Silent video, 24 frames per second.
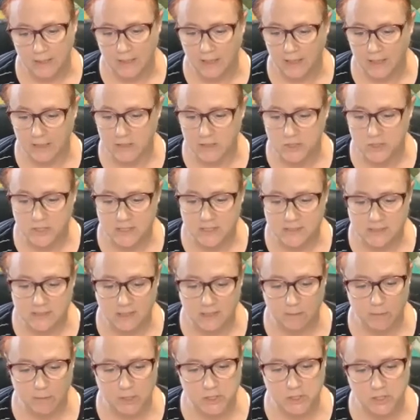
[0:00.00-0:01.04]
and she is
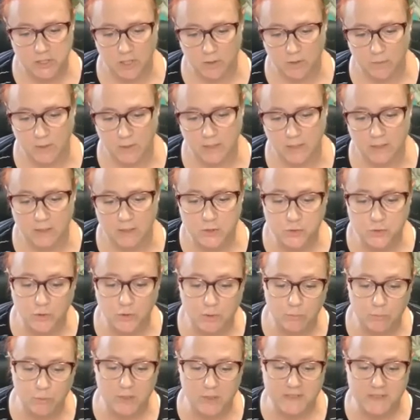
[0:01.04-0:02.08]
going to be sharing a
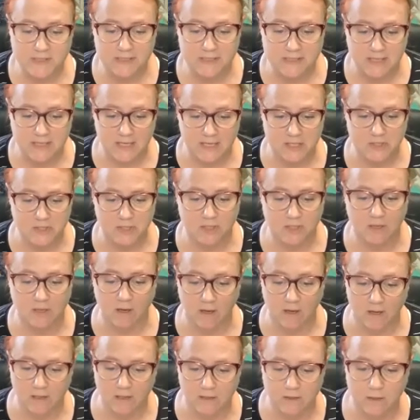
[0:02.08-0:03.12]
short presentation
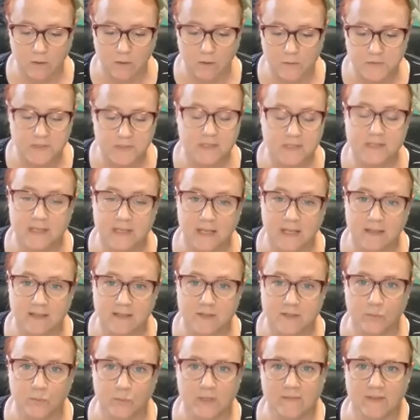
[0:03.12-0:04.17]
on Coast
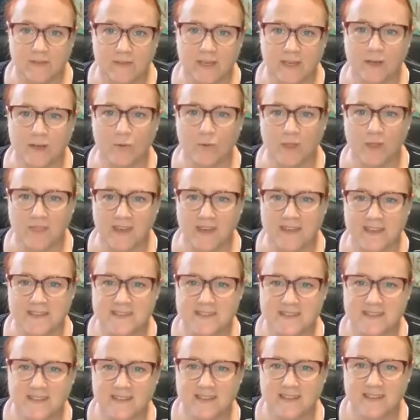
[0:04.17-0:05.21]
Salish weaving with
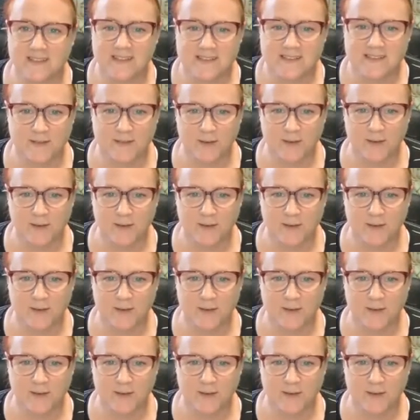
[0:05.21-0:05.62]
us. So